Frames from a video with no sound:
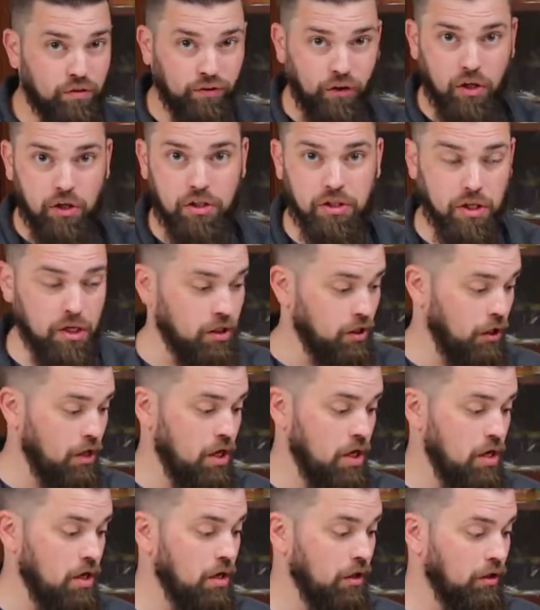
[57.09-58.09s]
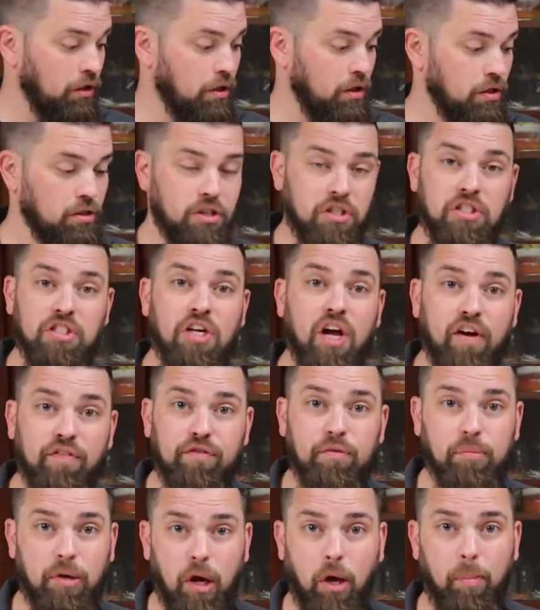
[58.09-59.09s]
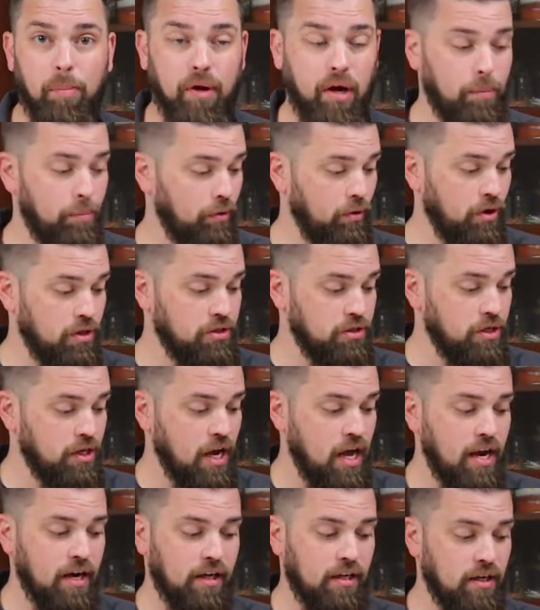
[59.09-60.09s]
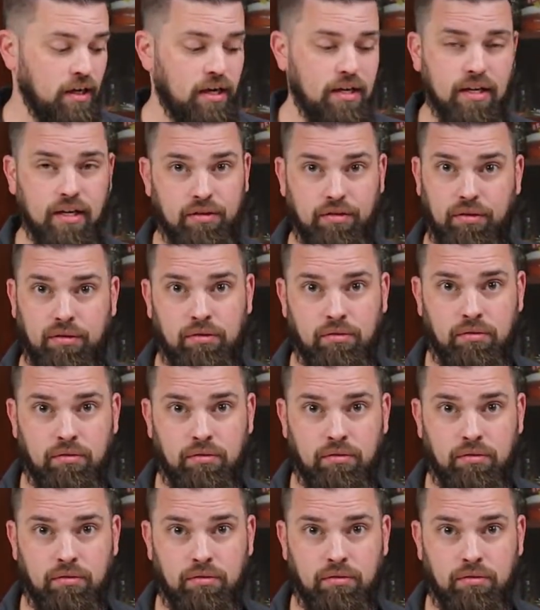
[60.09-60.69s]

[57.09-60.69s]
first in getting a good stuffed bell pepper is you got to cut it.